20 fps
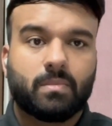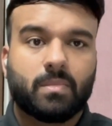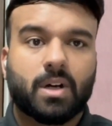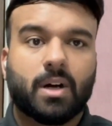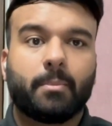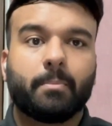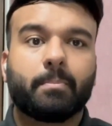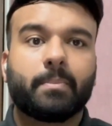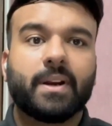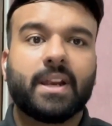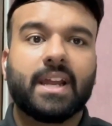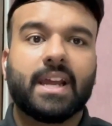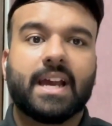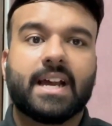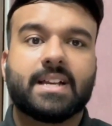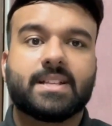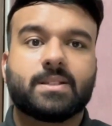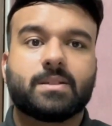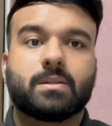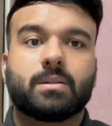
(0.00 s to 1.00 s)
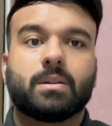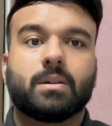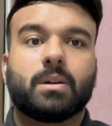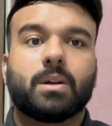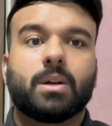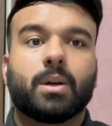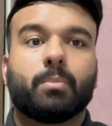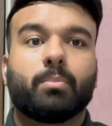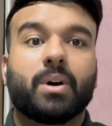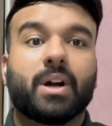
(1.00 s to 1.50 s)
company has
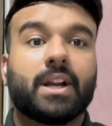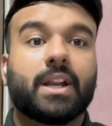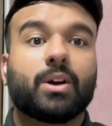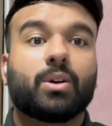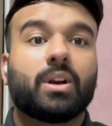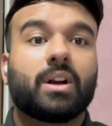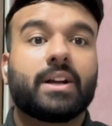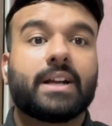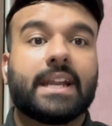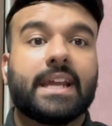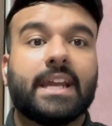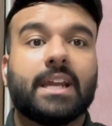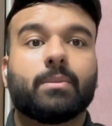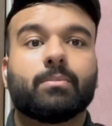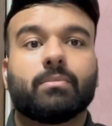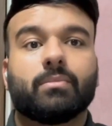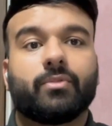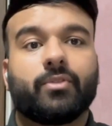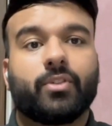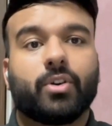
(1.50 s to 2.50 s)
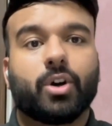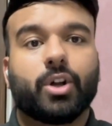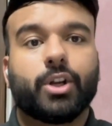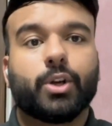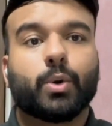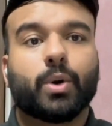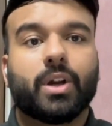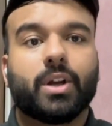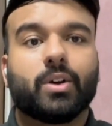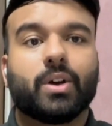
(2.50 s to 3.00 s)
particular team for
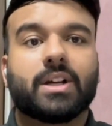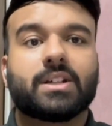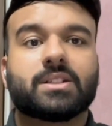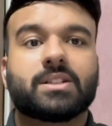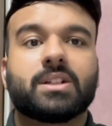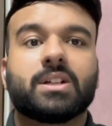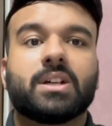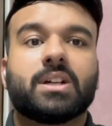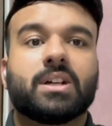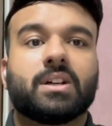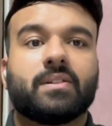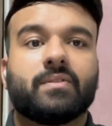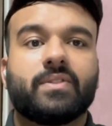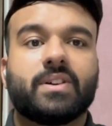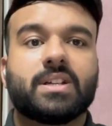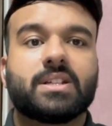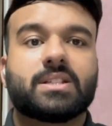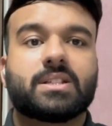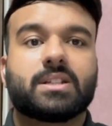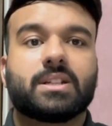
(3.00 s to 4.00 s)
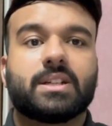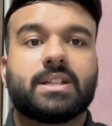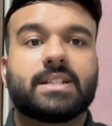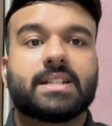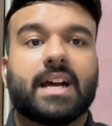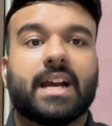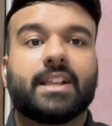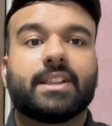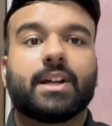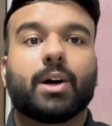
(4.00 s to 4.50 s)
UI UX which
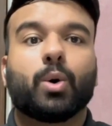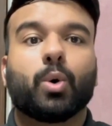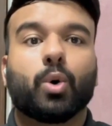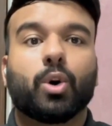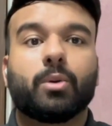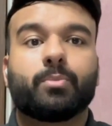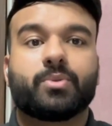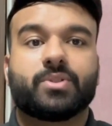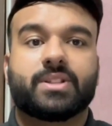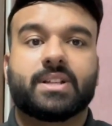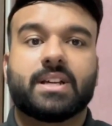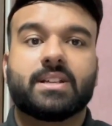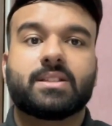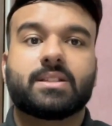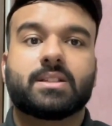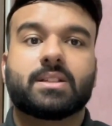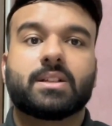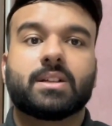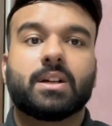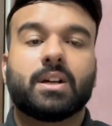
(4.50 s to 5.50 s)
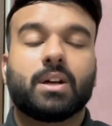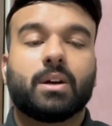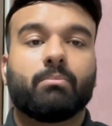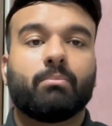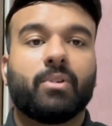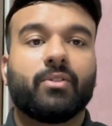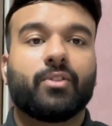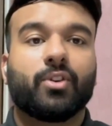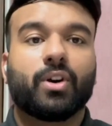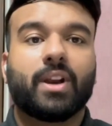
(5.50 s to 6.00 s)
design the whole process
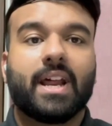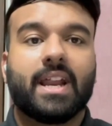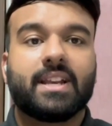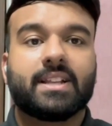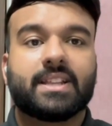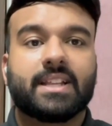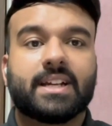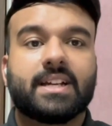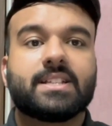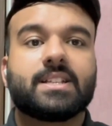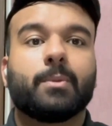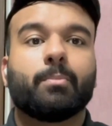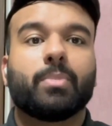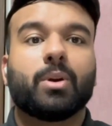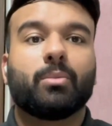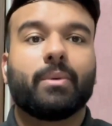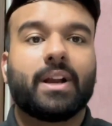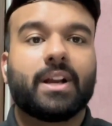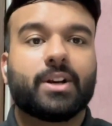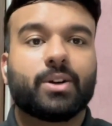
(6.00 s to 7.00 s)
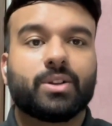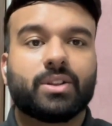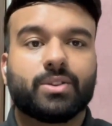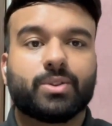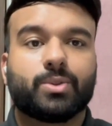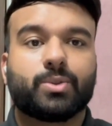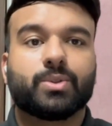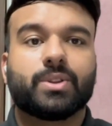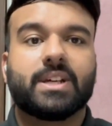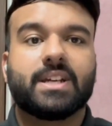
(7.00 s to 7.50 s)
before anything is implemented
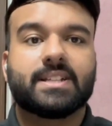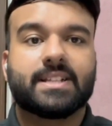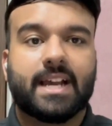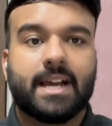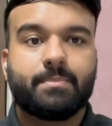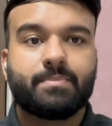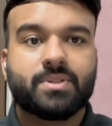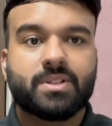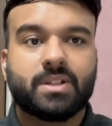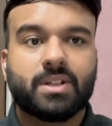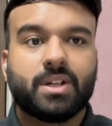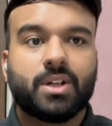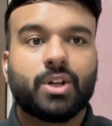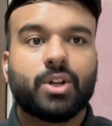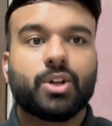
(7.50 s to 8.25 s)
into these apps.